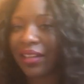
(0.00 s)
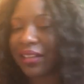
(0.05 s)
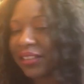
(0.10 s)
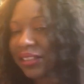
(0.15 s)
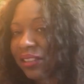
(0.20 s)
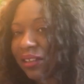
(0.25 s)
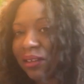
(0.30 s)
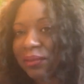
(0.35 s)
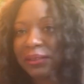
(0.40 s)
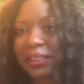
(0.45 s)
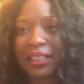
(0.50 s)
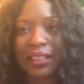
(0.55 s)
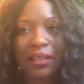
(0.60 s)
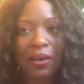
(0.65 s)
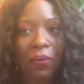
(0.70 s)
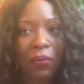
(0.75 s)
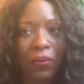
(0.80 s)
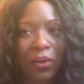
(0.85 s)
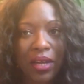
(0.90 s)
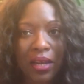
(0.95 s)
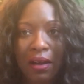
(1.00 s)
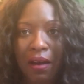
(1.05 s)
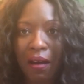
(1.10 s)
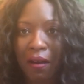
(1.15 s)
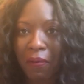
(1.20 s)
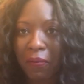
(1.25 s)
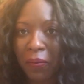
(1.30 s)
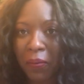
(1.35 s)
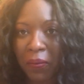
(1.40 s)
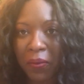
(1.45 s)
So I'm taking a week
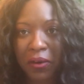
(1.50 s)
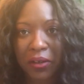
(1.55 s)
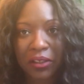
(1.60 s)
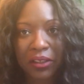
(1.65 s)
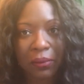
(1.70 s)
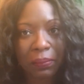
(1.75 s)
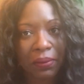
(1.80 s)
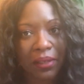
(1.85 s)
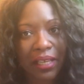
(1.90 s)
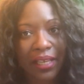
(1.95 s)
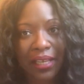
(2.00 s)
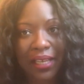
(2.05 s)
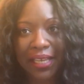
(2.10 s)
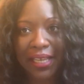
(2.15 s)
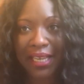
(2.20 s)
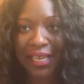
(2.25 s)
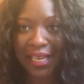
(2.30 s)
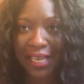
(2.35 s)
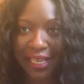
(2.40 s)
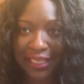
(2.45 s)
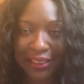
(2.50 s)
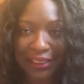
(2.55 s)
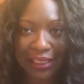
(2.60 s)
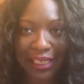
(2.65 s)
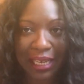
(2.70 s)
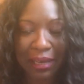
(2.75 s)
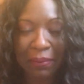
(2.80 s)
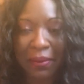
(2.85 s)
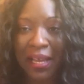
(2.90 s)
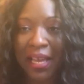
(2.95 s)
off from work to play catch
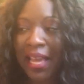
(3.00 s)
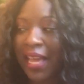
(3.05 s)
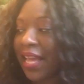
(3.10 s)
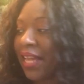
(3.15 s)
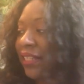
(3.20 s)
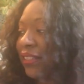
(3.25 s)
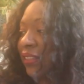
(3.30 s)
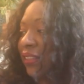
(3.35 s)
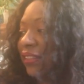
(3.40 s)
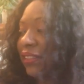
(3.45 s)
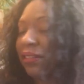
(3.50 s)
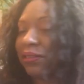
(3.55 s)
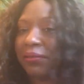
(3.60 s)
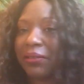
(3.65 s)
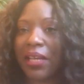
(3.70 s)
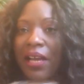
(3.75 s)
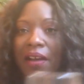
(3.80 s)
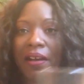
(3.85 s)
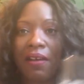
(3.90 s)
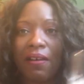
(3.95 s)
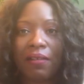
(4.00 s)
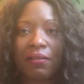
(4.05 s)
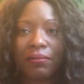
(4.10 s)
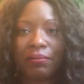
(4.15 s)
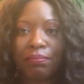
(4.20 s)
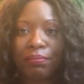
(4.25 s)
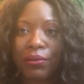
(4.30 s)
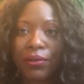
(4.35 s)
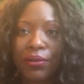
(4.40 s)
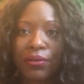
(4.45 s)
up. And so, y'all,
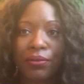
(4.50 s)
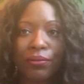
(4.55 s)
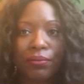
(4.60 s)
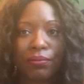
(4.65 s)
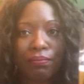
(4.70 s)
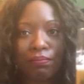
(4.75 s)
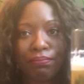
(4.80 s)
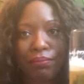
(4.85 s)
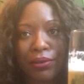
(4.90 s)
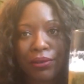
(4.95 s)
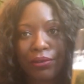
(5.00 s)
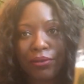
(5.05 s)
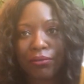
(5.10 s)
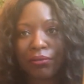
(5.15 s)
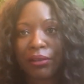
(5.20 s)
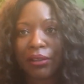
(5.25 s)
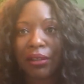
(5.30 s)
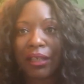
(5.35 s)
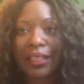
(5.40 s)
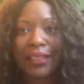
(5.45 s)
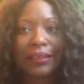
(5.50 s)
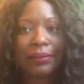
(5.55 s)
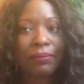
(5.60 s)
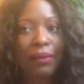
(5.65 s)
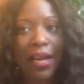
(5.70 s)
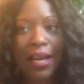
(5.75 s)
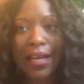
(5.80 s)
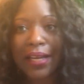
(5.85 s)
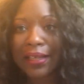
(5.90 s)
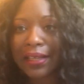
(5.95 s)
boom, boom. So that's
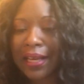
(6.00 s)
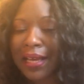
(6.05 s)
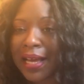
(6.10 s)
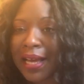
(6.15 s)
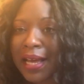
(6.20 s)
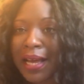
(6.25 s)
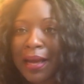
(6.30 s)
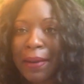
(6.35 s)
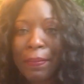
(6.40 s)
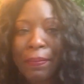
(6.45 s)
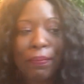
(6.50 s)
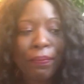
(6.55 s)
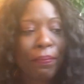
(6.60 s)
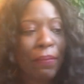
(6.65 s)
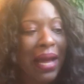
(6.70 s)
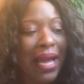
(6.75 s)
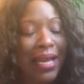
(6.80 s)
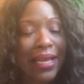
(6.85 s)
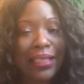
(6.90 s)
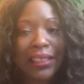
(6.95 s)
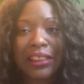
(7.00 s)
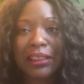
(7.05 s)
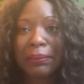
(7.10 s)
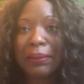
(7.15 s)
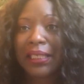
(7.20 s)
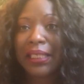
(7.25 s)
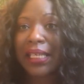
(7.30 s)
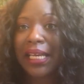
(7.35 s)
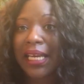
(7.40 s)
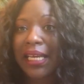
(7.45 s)
right. My
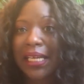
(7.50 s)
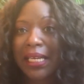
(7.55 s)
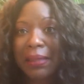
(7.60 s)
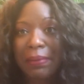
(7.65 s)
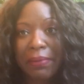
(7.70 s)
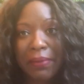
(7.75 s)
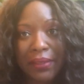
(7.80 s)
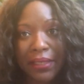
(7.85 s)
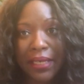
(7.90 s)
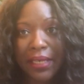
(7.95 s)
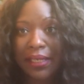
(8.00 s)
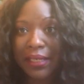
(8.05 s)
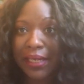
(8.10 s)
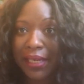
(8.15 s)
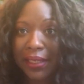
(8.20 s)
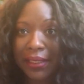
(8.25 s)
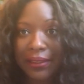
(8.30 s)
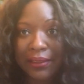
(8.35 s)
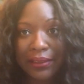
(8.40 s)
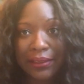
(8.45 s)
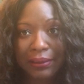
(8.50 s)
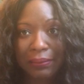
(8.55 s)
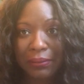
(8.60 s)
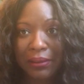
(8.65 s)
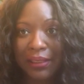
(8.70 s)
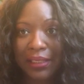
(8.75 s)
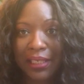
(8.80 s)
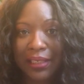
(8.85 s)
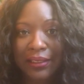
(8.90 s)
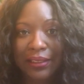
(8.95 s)
husband let into
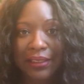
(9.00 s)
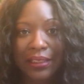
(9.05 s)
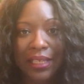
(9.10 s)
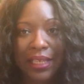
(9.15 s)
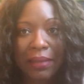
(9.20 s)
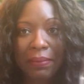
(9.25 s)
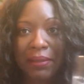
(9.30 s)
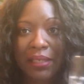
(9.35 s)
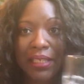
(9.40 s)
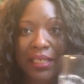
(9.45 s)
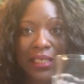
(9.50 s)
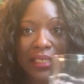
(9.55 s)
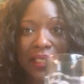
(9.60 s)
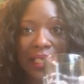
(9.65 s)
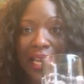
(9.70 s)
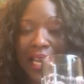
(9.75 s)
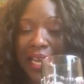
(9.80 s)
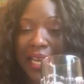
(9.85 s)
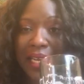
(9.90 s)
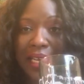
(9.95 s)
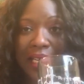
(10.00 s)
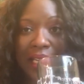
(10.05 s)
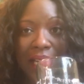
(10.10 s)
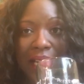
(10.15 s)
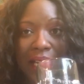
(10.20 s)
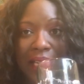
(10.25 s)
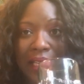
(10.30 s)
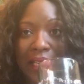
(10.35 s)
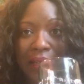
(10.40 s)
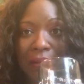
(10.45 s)
me yesterday because at 8
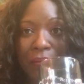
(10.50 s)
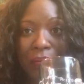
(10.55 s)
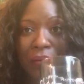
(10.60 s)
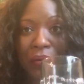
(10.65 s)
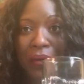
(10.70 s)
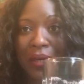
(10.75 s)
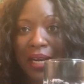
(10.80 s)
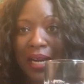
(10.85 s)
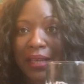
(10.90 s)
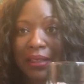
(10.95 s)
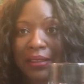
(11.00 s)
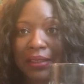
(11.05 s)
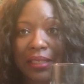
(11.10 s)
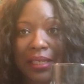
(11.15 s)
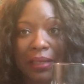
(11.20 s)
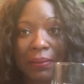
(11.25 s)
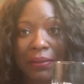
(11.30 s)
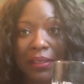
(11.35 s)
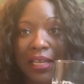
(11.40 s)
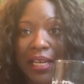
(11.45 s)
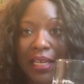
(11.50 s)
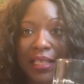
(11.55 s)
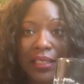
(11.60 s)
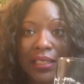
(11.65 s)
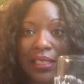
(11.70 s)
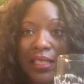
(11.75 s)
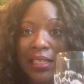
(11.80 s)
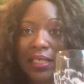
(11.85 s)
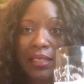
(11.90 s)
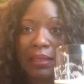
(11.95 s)
o'clock in the morning, I was coming
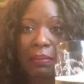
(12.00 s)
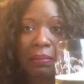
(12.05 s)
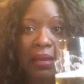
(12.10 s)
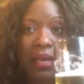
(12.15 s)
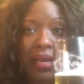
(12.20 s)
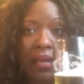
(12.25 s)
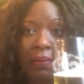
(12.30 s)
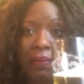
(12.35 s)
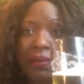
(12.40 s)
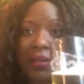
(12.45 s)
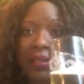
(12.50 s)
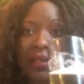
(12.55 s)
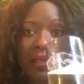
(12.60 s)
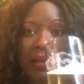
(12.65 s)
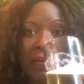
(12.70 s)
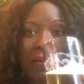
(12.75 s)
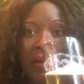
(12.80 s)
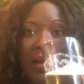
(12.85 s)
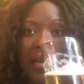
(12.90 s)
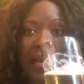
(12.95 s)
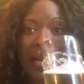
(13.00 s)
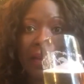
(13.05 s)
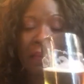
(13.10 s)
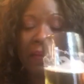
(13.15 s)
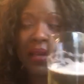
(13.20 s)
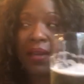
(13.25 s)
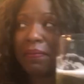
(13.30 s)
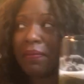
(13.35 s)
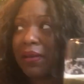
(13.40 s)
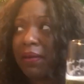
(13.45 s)
downstairs and made me some wine. I
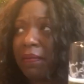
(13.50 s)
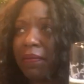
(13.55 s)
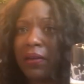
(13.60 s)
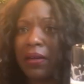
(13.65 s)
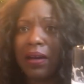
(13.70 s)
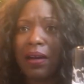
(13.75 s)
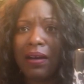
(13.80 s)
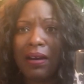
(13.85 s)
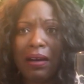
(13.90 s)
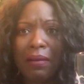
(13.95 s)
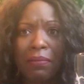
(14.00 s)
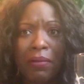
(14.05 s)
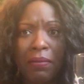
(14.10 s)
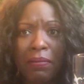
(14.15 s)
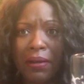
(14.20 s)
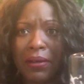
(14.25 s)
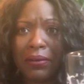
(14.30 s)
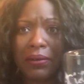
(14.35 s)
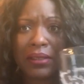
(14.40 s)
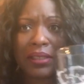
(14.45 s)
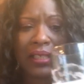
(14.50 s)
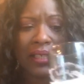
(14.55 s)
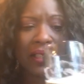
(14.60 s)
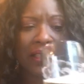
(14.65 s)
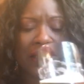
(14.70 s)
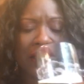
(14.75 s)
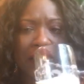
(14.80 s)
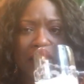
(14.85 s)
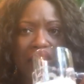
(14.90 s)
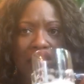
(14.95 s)
made me a mimosa.
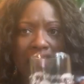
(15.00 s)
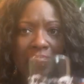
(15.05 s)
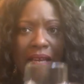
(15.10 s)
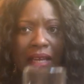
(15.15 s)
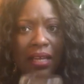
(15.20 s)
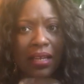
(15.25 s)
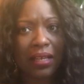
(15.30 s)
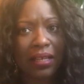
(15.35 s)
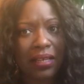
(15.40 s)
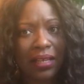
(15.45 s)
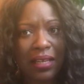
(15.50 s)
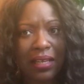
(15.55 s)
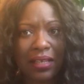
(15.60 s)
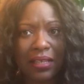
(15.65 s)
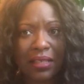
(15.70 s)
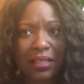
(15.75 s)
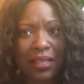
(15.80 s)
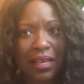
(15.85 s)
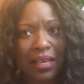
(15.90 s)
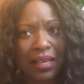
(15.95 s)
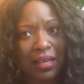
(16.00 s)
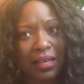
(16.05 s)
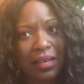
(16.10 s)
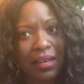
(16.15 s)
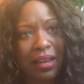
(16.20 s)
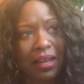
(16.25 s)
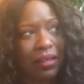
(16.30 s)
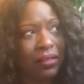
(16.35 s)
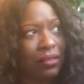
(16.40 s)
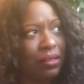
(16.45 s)
And he's like, it is 8
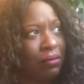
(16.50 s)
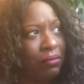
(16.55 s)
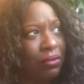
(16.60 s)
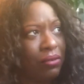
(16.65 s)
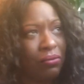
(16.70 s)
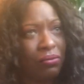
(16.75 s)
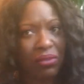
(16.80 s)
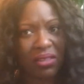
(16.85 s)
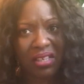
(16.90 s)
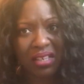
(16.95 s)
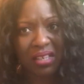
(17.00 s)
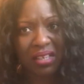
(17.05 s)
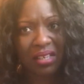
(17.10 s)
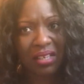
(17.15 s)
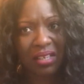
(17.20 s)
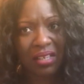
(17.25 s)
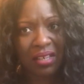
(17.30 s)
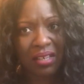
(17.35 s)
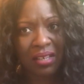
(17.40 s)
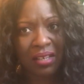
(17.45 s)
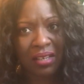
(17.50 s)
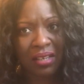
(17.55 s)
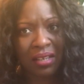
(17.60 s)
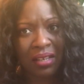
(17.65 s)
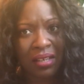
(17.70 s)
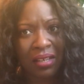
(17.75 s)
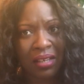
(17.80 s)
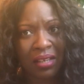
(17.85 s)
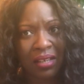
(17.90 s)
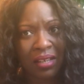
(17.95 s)
o'clock. Don't you think
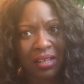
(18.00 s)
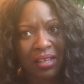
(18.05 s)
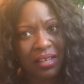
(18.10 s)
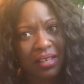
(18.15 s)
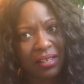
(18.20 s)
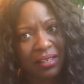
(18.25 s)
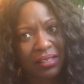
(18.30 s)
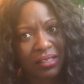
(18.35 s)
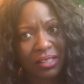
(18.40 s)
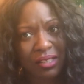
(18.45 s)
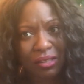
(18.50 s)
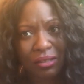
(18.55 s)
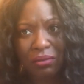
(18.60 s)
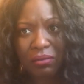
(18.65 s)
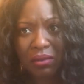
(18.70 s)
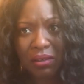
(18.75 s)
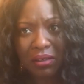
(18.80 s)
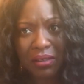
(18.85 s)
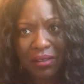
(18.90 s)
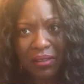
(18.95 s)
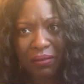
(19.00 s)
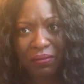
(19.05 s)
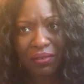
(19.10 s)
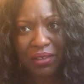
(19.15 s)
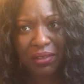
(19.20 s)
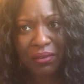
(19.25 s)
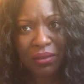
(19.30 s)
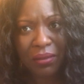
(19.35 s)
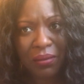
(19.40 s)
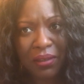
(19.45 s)
it is too early for
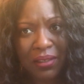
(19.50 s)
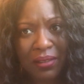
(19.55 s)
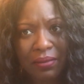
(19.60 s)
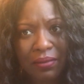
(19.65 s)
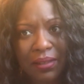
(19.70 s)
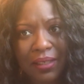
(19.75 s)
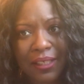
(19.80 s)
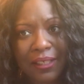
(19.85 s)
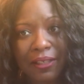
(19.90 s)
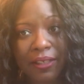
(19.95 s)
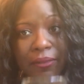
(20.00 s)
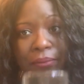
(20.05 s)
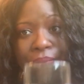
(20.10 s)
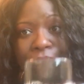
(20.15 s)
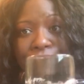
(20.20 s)
you to be doing this?